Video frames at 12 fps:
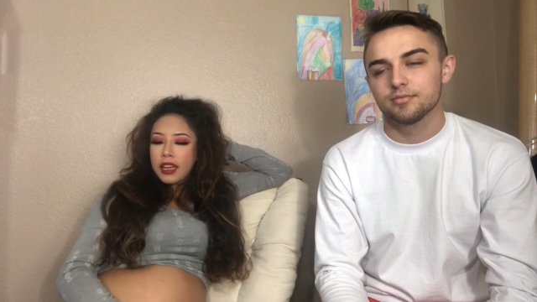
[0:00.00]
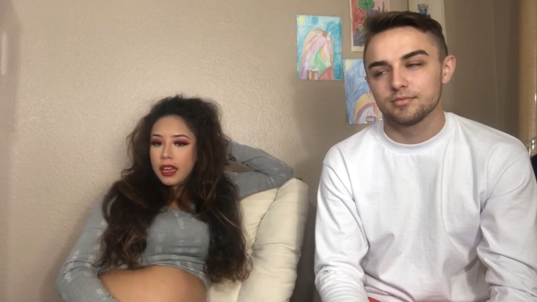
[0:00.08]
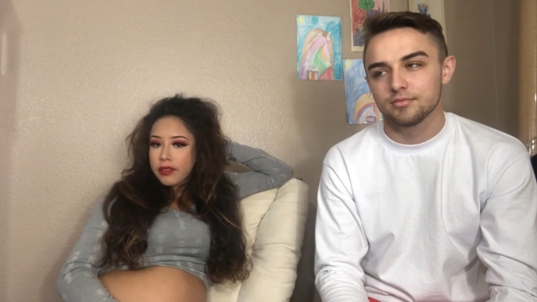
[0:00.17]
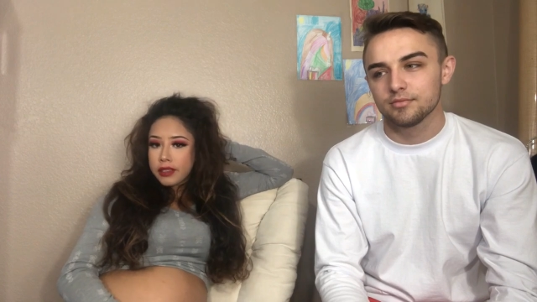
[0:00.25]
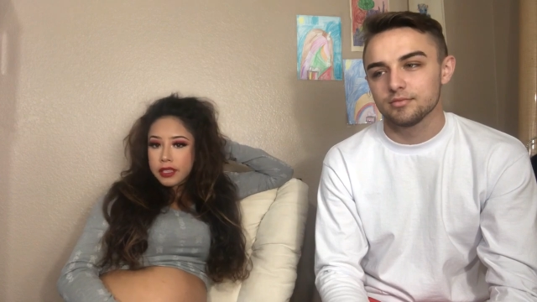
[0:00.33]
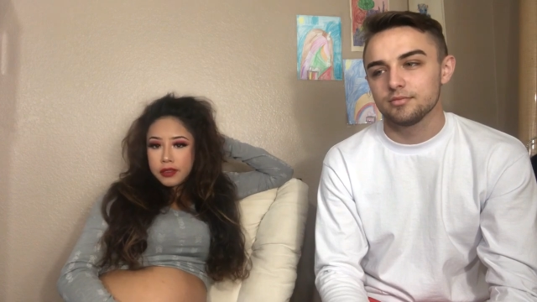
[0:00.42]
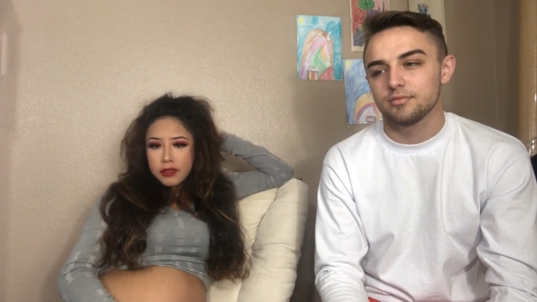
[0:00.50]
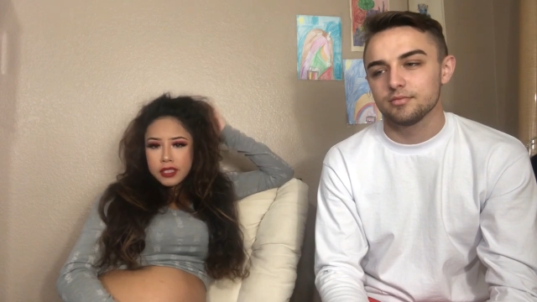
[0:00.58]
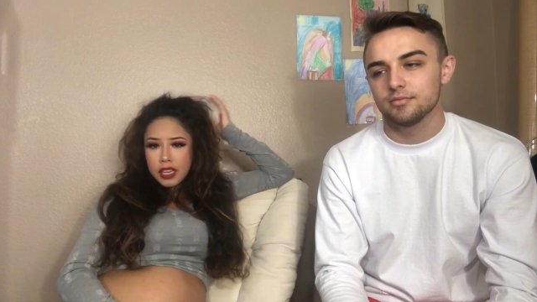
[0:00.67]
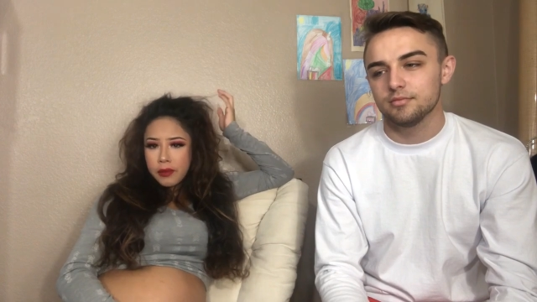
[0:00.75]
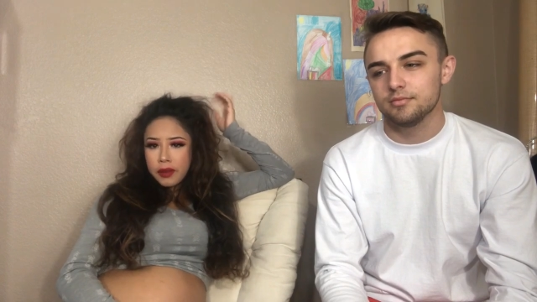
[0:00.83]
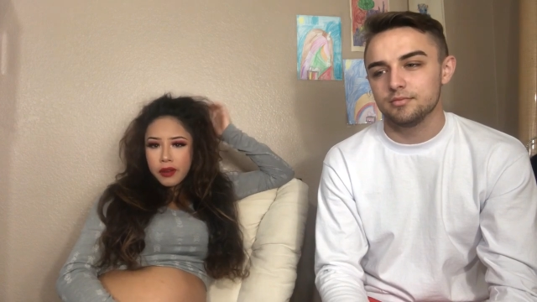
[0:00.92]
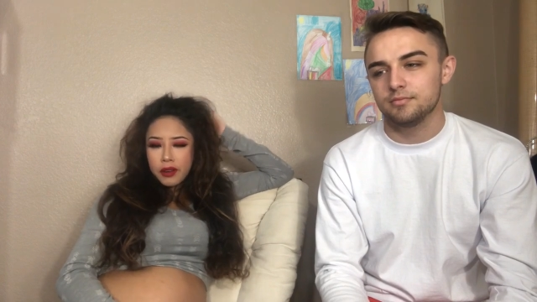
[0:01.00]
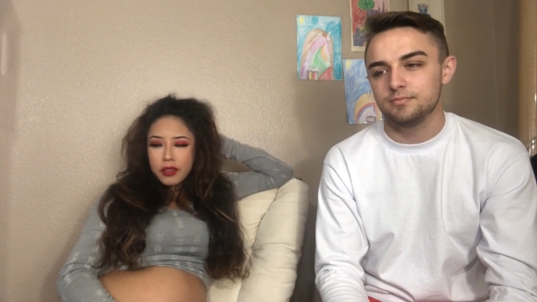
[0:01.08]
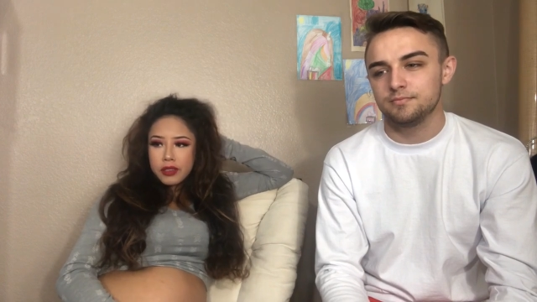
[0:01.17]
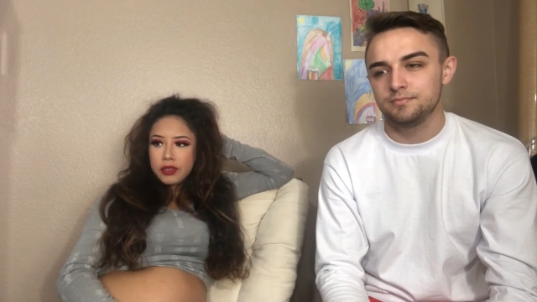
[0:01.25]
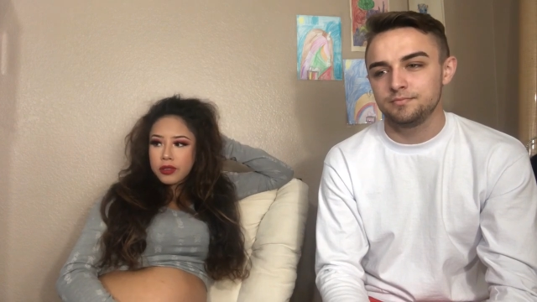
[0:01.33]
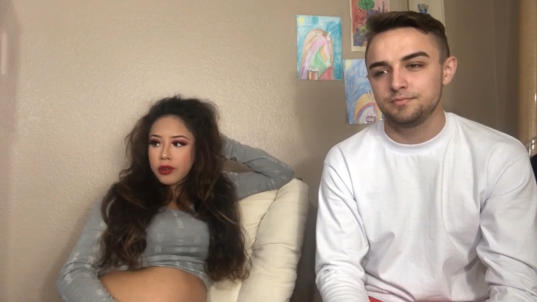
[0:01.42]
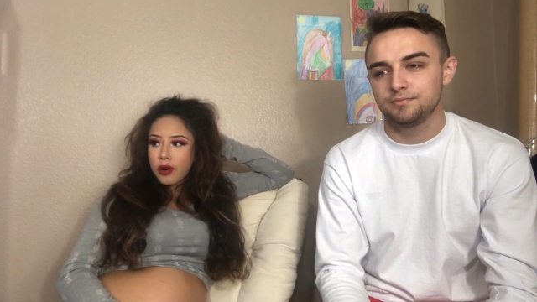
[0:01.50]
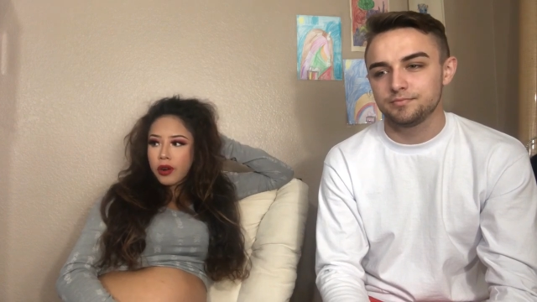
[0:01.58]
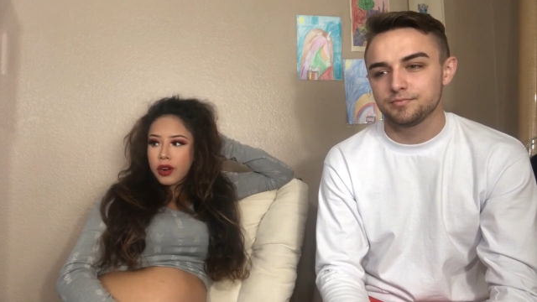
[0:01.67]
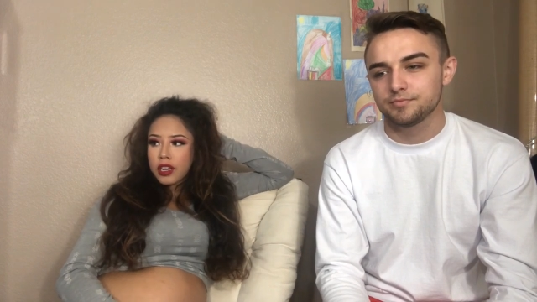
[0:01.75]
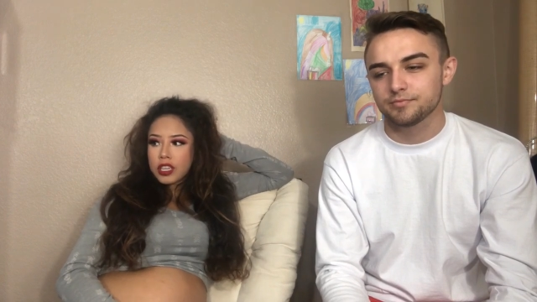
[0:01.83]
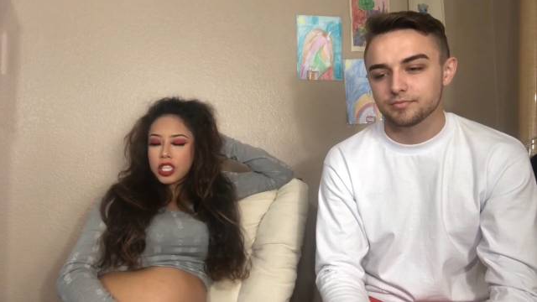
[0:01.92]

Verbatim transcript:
Speaker 1: Every mm-hmm. single time we go to the store,